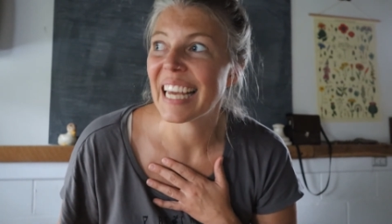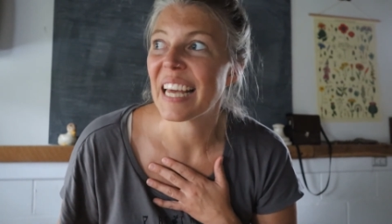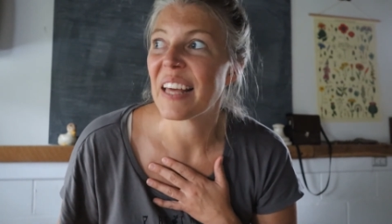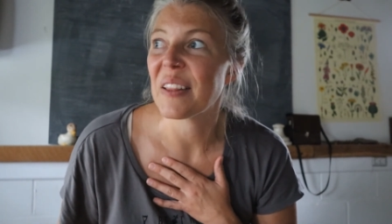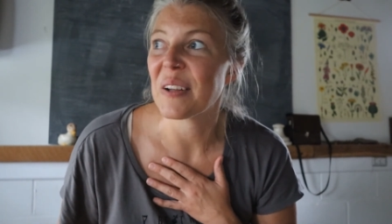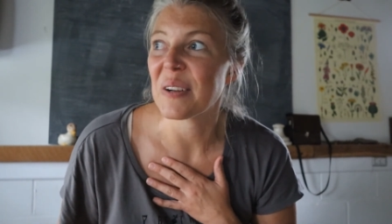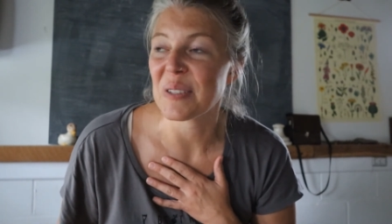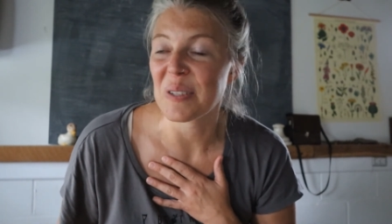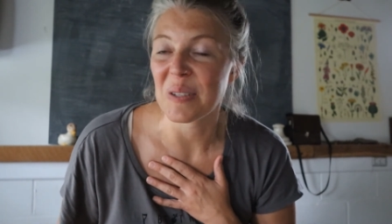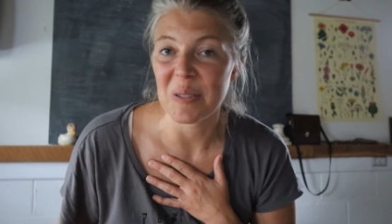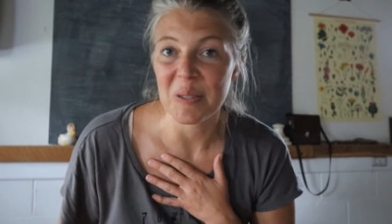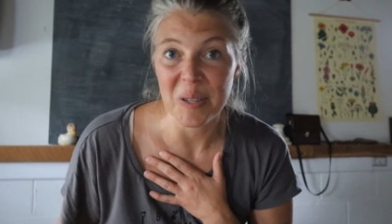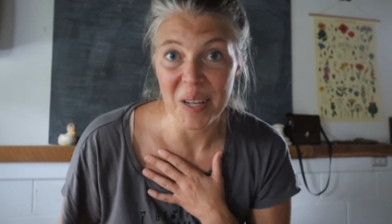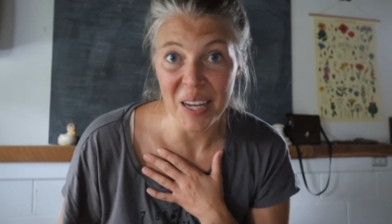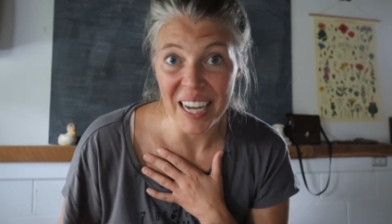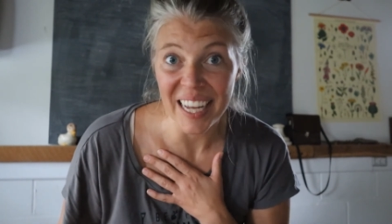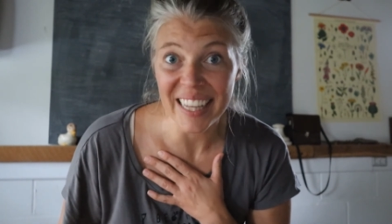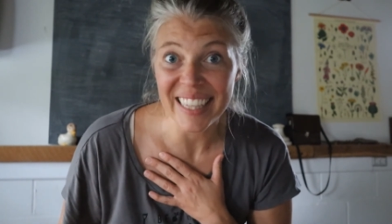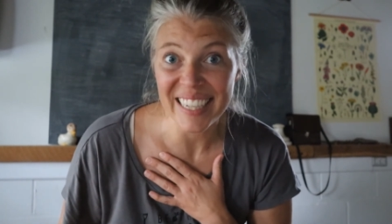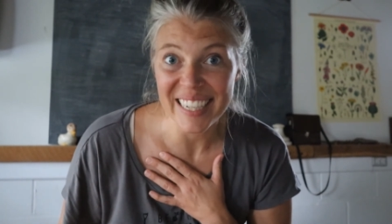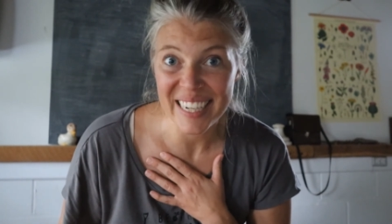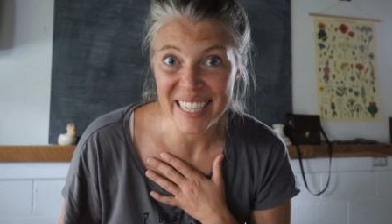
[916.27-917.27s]
there's a
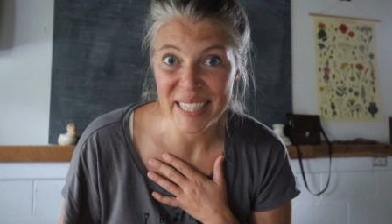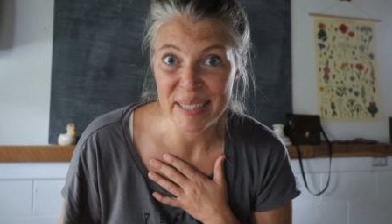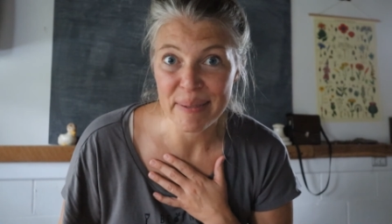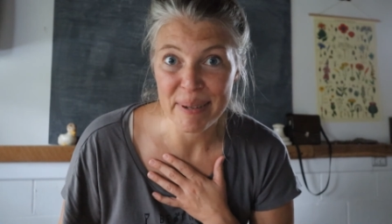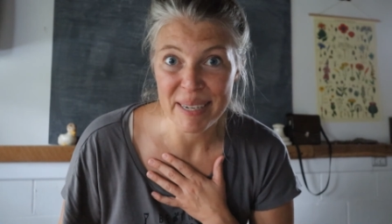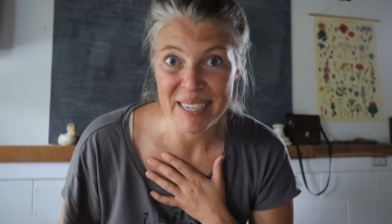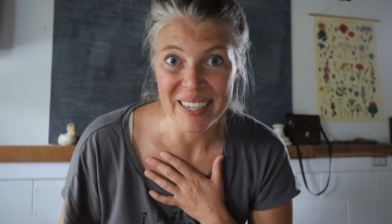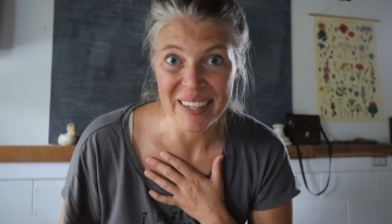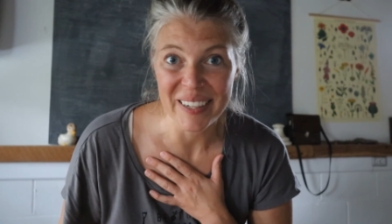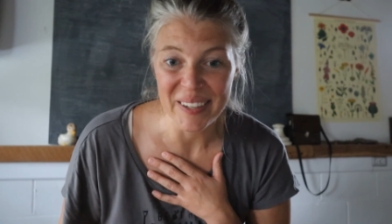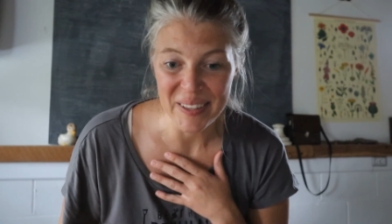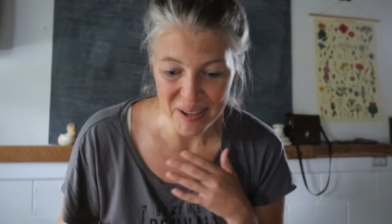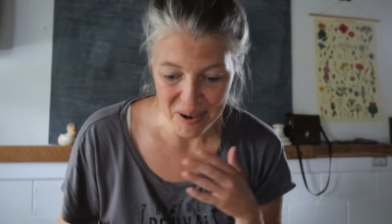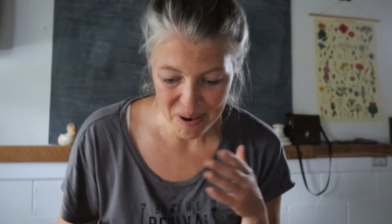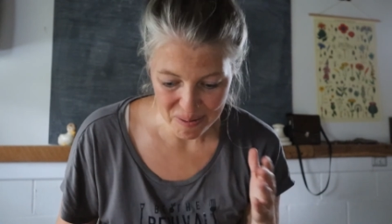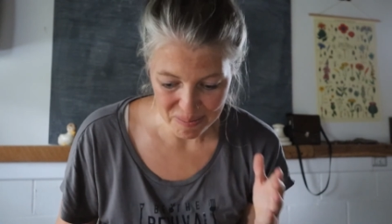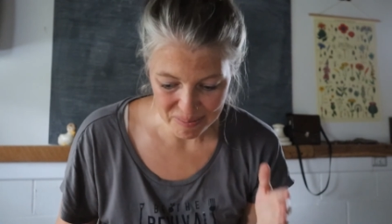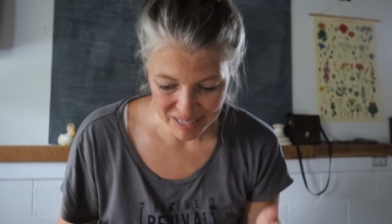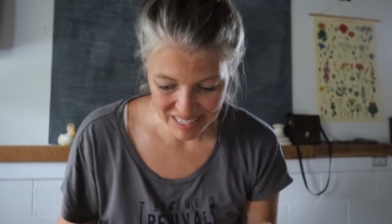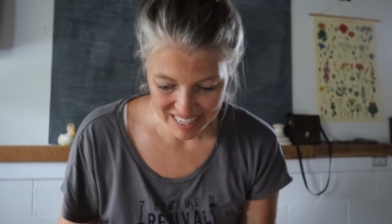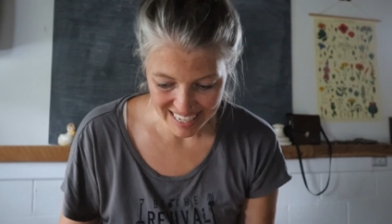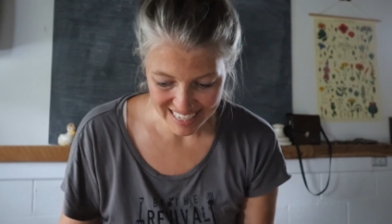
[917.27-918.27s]
lot that needs to be done on the
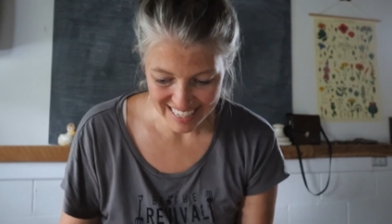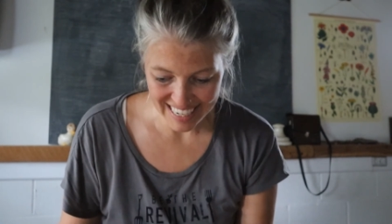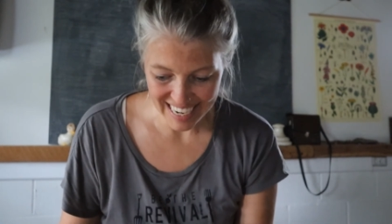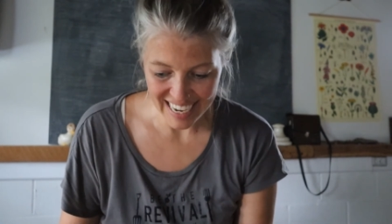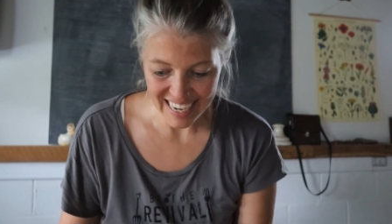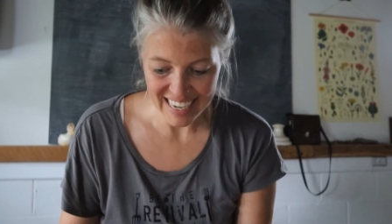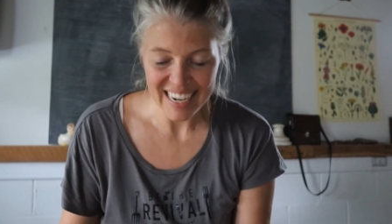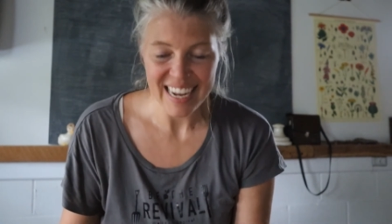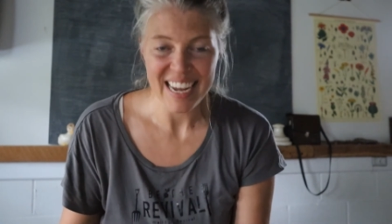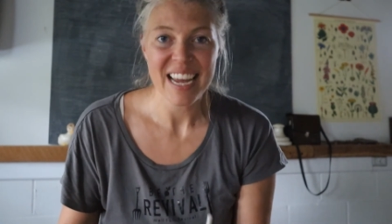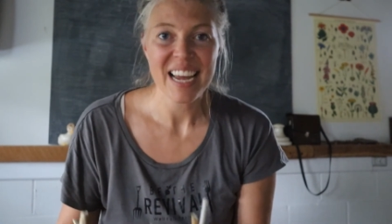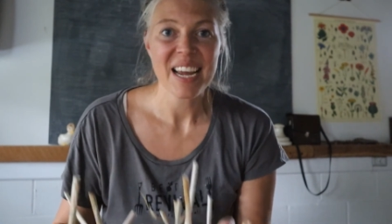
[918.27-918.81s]
homestead yet.